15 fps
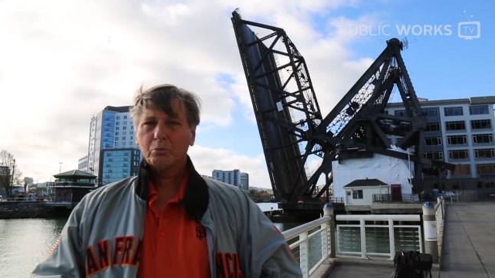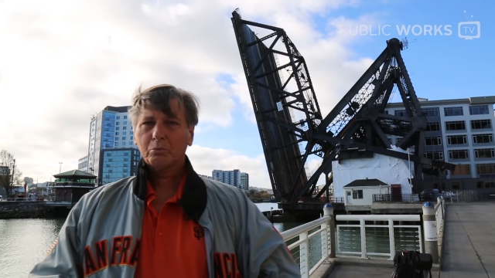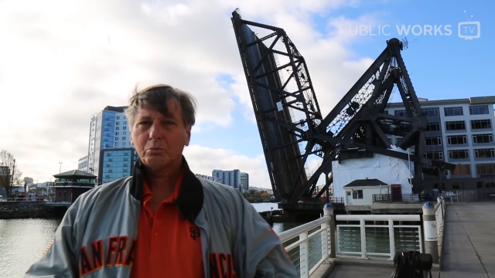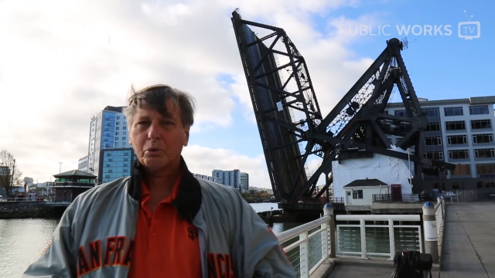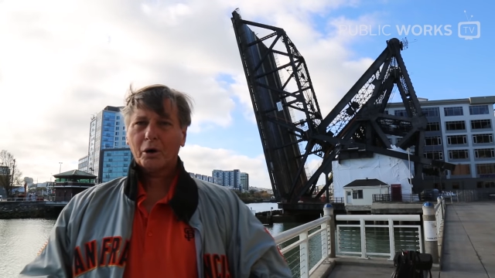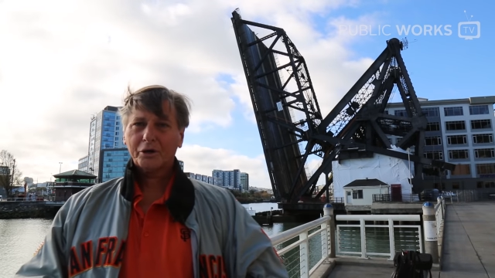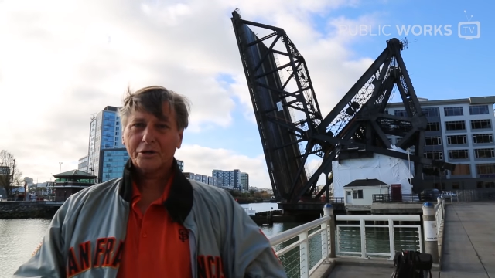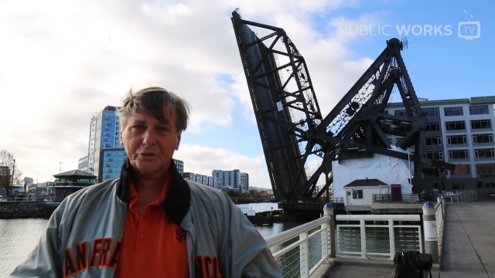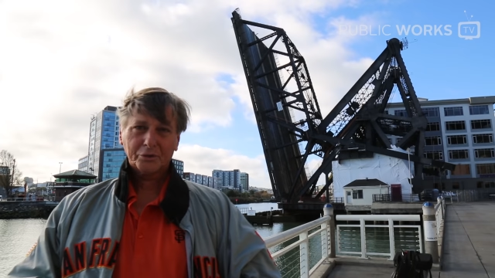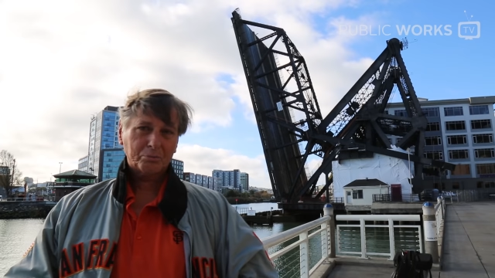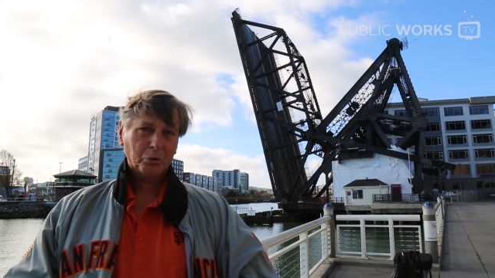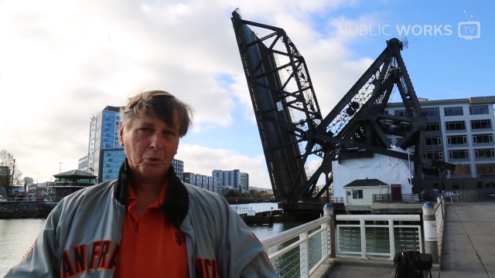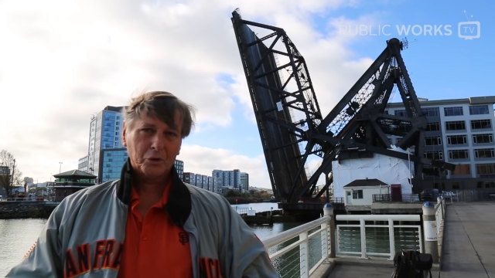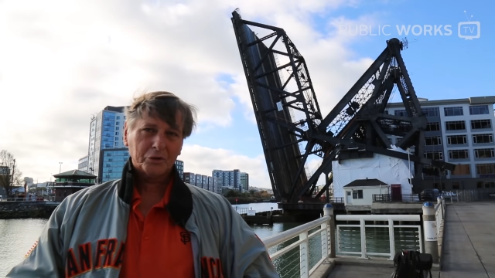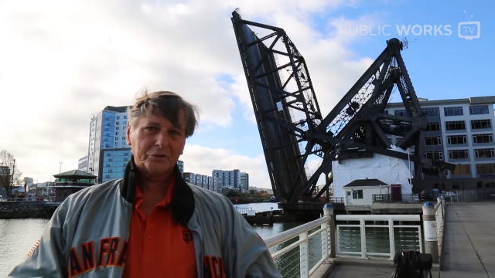part of the
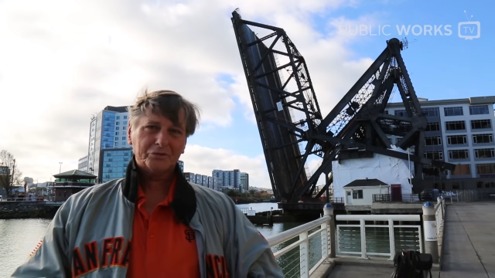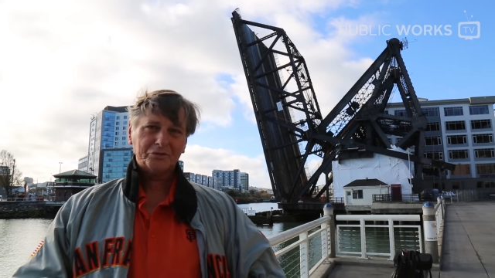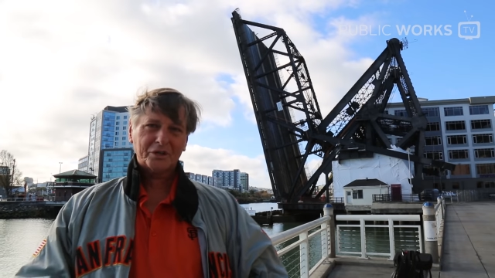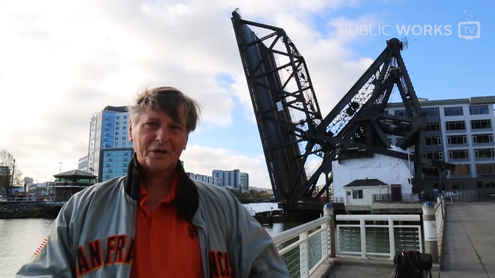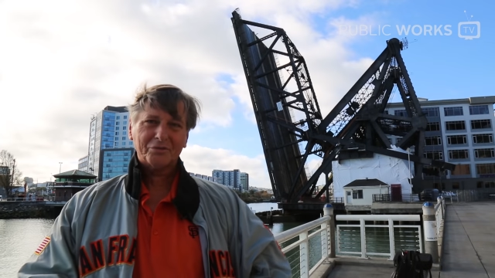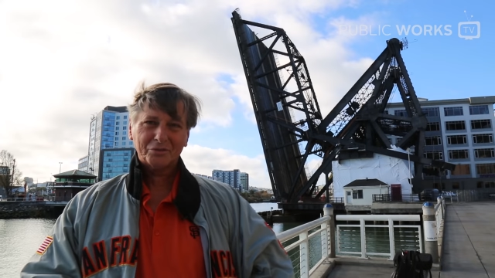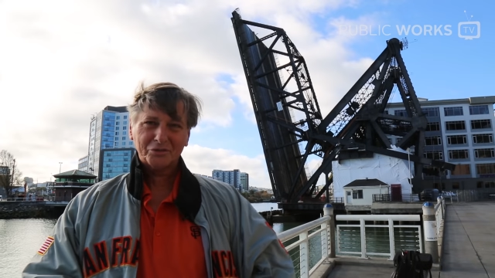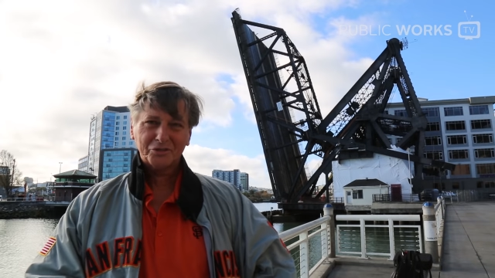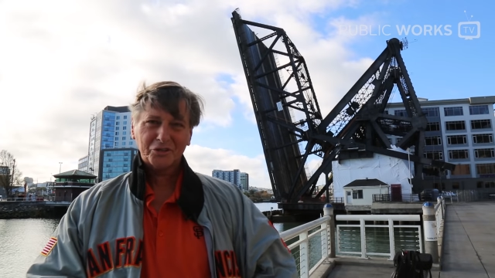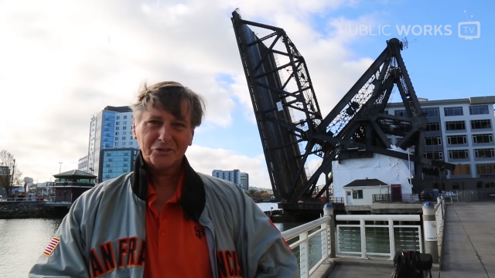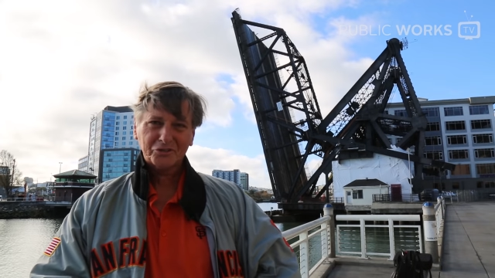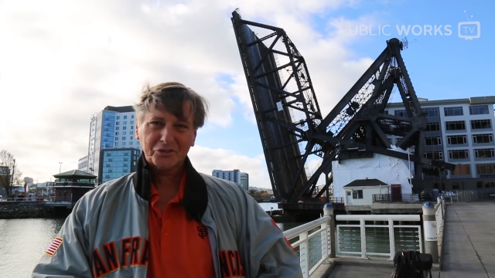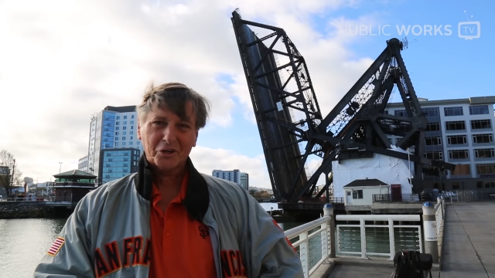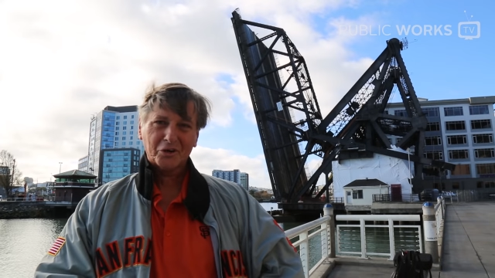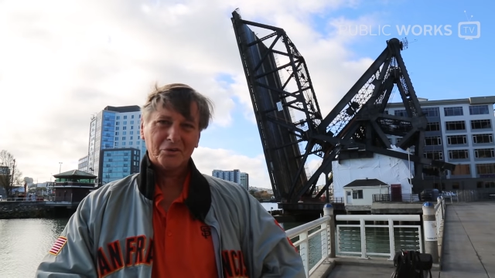port of San
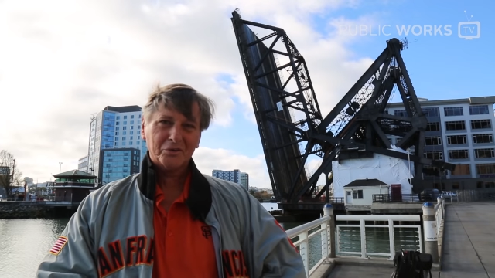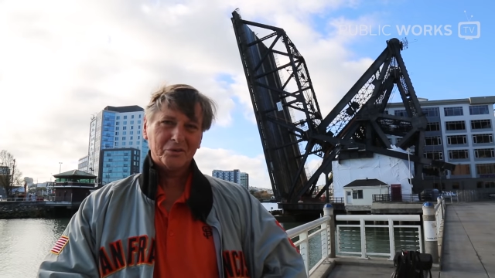Francisco,